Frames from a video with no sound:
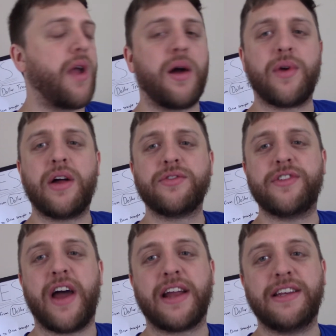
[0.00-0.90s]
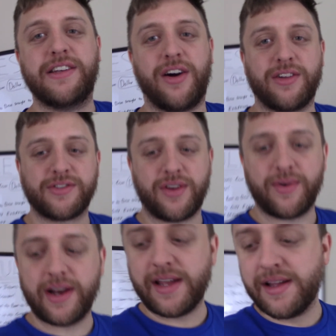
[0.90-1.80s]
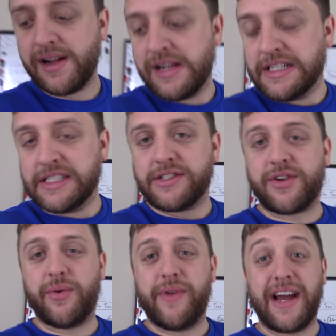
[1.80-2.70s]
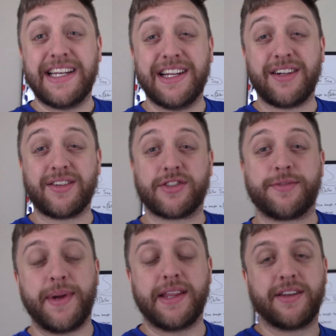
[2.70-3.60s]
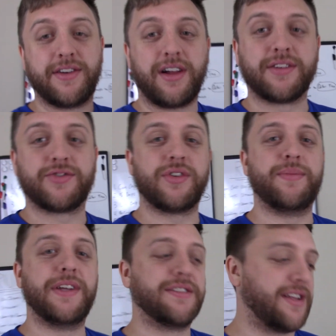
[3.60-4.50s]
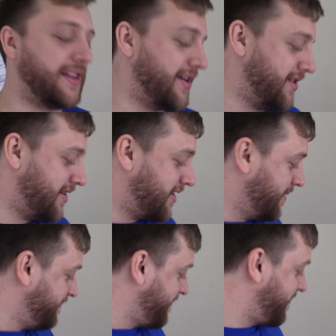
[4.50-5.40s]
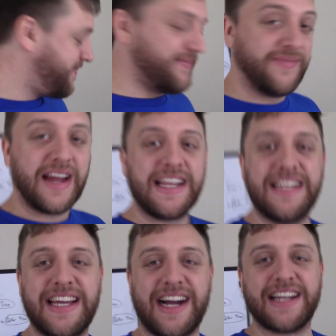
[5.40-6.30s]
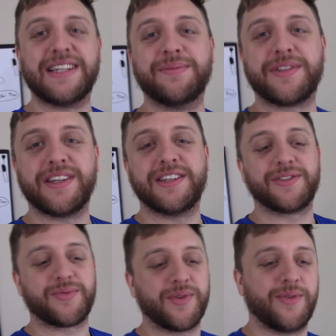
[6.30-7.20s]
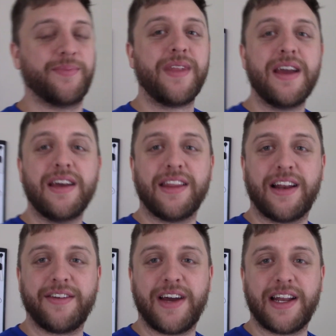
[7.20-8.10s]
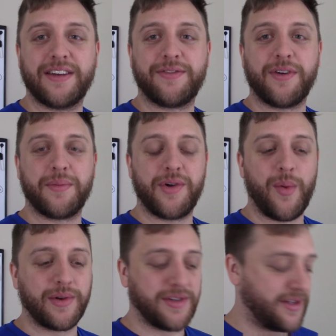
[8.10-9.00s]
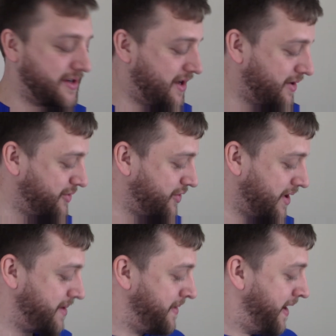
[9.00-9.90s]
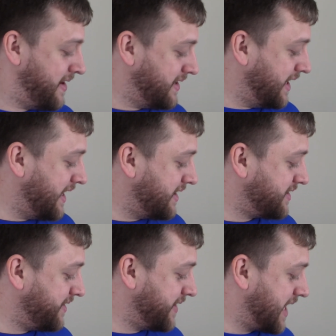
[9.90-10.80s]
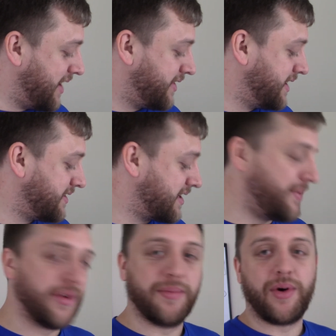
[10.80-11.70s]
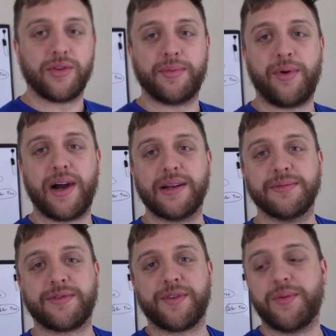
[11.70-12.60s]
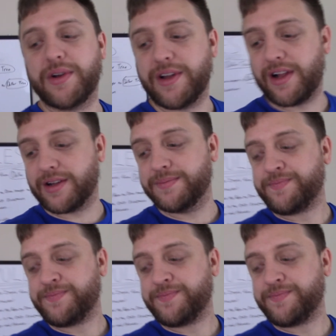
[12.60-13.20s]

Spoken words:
around $90 already. So $90 spent at the Dollar Tree means that there are 90 items in this room that I've added from going to the Dollar Tree. And that doesn't even count things that come with multiple items for $1.